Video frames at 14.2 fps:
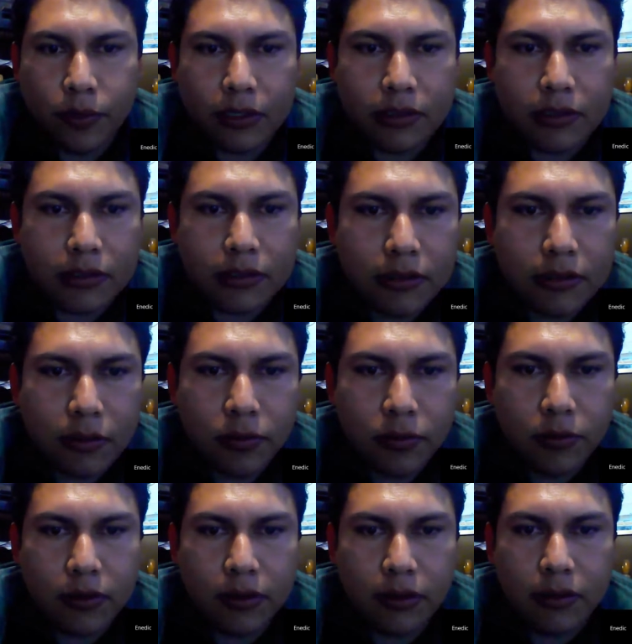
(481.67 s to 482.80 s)
patients who
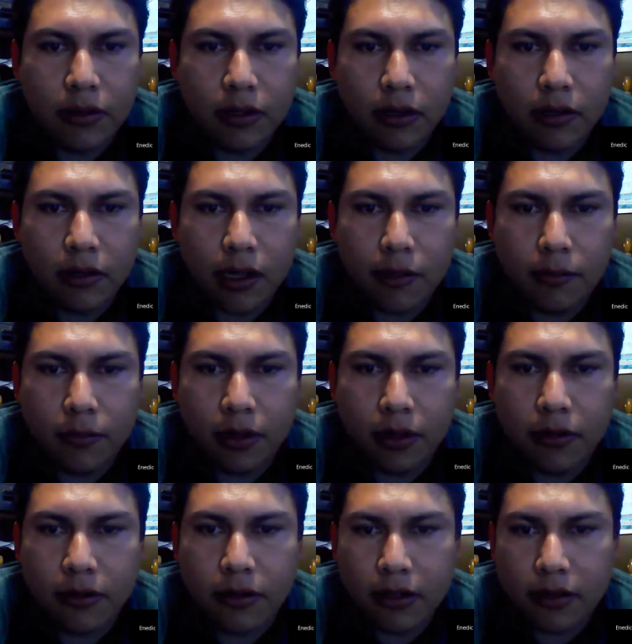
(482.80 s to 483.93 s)
did not have bladder
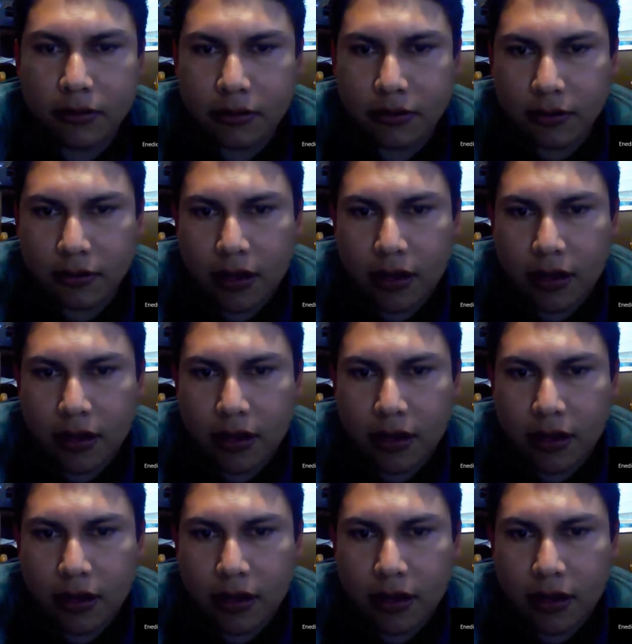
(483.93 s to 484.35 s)
cancer.